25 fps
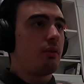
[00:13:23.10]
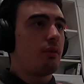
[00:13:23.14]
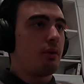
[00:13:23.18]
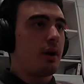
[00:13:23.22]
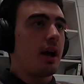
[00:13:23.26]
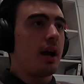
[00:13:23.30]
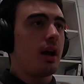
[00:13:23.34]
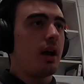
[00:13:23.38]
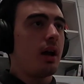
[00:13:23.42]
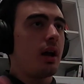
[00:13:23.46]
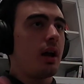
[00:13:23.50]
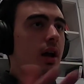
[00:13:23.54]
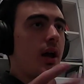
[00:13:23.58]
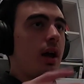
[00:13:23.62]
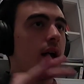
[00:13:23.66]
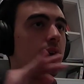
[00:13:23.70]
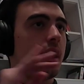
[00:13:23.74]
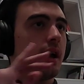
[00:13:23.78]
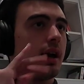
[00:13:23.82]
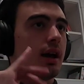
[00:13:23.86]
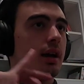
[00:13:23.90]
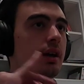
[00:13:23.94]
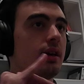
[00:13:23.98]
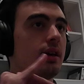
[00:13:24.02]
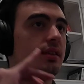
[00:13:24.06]
right?
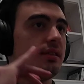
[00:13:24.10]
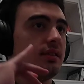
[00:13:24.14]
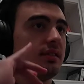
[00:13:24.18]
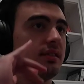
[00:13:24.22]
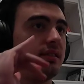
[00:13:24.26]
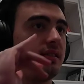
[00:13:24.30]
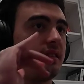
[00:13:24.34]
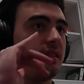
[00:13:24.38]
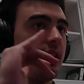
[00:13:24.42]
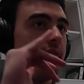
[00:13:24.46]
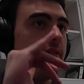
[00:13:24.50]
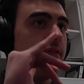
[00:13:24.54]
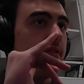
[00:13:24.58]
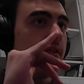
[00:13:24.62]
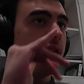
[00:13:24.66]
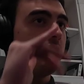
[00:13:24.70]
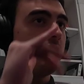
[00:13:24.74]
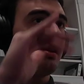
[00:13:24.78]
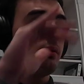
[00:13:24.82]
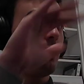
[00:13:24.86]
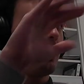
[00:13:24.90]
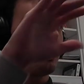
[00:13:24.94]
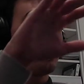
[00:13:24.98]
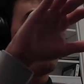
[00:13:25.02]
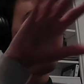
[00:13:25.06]
He's
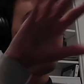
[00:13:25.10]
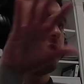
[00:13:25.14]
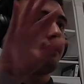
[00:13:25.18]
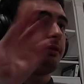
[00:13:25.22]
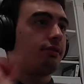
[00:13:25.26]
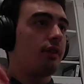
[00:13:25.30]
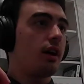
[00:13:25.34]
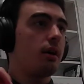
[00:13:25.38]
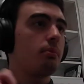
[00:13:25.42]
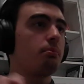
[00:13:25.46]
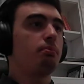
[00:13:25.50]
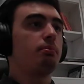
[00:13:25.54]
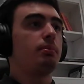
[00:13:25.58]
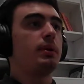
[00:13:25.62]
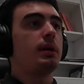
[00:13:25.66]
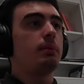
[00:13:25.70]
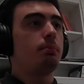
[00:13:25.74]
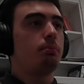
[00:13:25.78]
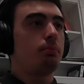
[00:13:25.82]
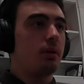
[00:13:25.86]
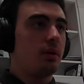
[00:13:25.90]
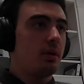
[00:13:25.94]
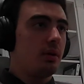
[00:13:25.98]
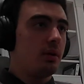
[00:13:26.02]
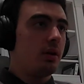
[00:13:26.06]
definitely one of the front
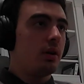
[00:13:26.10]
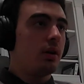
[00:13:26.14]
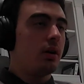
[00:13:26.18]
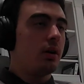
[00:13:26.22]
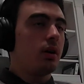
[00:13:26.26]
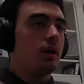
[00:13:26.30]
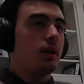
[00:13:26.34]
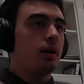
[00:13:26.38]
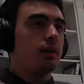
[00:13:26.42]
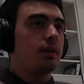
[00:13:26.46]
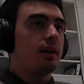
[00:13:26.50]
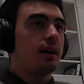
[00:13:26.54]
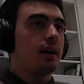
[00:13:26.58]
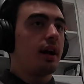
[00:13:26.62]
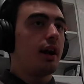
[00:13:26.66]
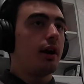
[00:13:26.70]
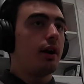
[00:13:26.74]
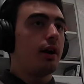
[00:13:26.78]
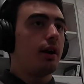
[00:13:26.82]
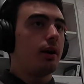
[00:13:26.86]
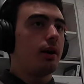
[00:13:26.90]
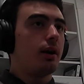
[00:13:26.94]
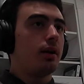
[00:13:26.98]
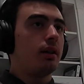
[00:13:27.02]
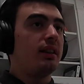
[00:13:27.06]
people that
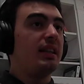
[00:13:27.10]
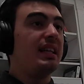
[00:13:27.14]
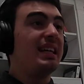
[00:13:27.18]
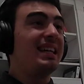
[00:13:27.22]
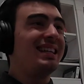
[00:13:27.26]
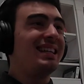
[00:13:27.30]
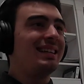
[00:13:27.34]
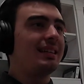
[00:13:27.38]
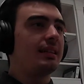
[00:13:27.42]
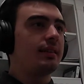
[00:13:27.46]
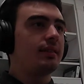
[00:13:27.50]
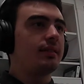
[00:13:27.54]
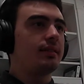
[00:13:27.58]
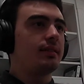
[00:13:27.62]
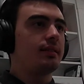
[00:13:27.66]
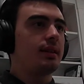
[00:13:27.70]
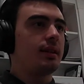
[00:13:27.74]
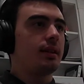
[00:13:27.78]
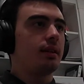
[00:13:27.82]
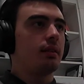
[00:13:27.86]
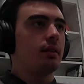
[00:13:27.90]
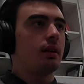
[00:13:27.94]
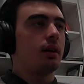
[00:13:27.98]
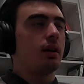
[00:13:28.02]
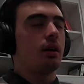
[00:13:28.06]
are leading the
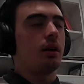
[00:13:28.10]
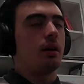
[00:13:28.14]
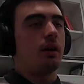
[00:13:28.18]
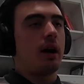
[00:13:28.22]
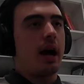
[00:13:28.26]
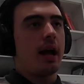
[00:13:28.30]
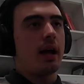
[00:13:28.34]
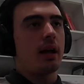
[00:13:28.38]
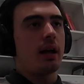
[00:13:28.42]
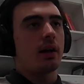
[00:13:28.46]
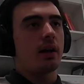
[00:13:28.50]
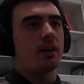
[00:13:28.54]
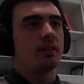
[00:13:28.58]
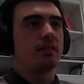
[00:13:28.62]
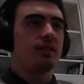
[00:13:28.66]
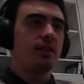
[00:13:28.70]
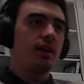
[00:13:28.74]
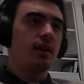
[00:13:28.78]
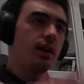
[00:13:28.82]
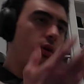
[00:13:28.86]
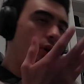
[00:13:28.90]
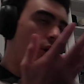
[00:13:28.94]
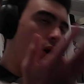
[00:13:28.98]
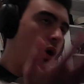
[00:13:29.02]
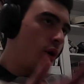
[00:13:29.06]
scene, right? Because
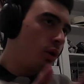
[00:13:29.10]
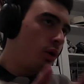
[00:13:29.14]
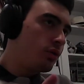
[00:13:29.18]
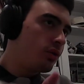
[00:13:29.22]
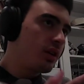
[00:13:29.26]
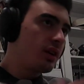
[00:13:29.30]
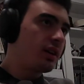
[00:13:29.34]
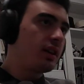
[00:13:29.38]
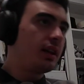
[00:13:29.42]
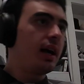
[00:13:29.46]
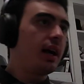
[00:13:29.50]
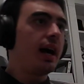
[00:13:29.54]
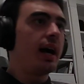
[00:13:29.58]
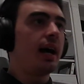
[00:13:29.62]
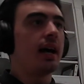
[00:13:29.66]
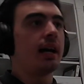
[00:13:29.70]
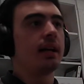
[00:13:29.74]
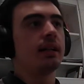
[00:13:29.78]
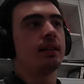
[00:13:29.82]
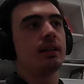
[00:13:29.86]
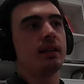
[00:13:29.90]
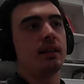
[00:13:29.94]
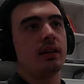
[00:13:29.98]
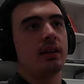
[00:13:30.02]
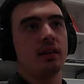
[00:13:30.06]
he owns a
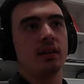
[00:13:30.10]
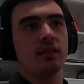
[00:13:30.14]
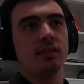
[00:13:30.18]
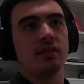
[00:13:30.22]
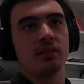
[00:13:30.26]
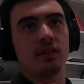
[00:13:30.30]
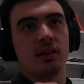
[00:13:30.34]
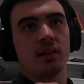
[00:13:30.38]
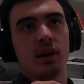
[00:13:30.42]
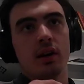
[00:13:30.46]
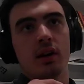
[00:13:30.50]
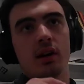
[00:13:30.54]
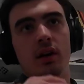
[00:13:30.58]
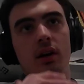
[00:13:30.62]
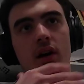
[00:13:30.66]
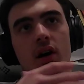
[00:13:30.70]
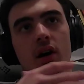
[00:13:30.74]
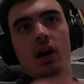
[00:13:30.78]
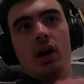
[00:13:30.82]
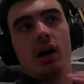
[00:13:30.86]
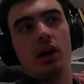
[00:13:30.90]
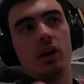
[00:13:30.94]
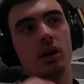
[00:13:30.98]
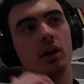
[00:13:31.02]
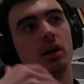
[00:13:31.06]
clan.
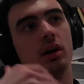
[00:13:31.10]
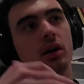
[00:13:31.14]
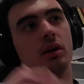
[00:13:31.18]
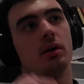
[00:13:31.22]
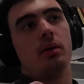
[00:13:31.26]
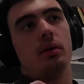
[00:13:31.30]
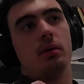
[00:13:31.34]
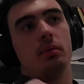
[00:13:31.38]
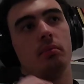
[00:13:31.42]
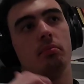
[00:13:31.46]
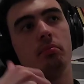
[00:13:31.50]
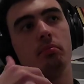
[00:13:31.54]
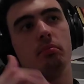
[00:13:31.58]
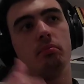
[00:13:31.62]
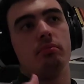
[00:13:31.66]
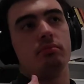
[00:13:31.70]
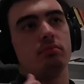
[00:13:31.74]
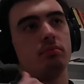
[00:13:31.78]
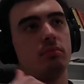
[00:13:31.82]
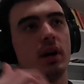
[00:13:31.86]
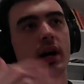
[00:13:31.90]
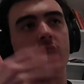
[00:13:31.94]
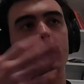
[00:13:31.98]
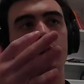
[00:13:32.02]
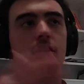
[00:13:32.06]

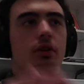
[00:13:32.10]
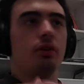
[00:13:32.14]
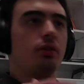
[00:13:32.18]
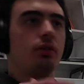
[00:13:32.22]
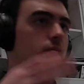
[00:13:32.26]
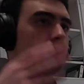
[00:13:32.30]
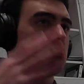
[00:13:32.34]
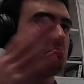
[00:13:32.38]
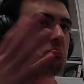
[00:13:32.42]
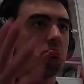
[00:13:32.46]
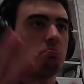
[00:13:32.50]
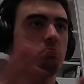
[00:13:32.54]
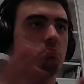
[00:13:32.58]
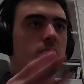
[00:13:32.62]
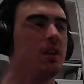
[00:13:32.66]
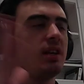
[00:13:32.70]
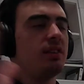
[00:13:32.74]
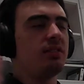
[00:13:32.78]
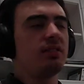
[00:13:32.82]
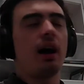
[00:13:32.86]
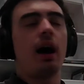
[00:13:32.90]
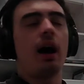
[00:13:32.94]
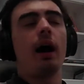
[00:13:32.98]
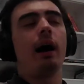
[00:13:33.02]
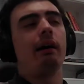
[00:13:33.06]
I don't know.
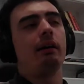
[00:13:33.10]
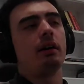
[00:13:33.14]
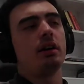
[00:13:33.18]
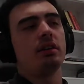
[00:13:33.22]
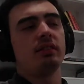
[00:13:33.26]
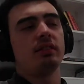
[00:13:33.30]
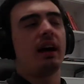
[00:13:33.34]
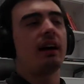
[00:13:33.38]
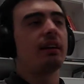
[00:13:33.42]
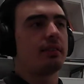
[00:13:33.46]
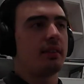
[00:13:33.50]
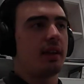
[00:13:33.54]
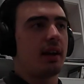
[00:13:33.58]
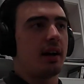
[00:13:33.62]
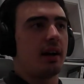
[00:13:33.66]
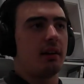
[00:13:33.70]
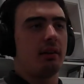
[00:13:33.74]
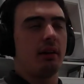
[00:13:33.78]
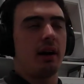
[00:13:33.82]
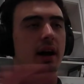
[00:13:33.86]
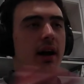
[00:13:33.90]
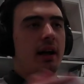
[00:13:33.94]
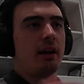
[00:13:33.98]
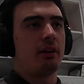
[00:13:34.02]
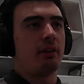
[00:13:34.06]
He's out there.
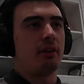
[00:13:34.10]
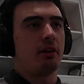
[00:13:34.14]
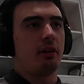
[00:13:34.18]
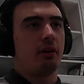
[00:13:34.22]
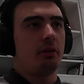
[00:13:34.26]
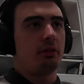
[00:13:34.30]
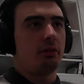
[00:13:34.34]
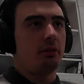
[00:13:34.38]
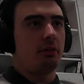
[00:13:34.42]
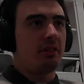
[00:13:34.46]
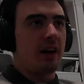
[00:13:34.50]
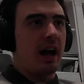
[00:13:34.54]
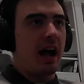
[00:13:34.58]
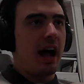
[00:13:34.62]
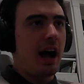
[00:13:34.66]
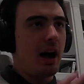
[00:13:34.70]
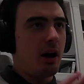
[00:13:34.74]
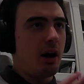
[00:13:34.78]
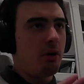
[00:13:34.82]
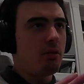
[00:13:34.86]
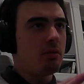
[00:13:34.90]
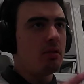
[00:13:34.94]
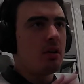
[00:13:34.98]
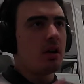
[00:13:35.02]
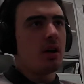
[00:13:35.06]
I don't know
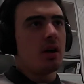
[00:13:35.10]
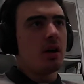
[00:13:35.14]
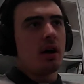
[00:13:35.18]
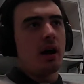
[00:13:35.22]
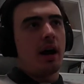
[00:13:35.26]
how.